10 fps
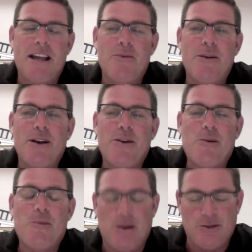that one at
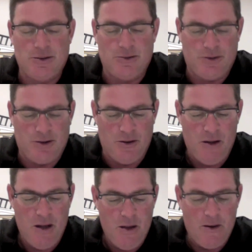home also, so
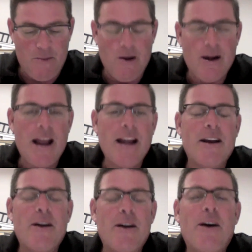we bought 8
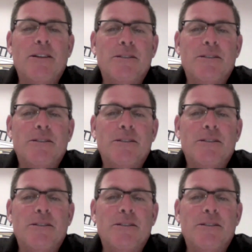in all.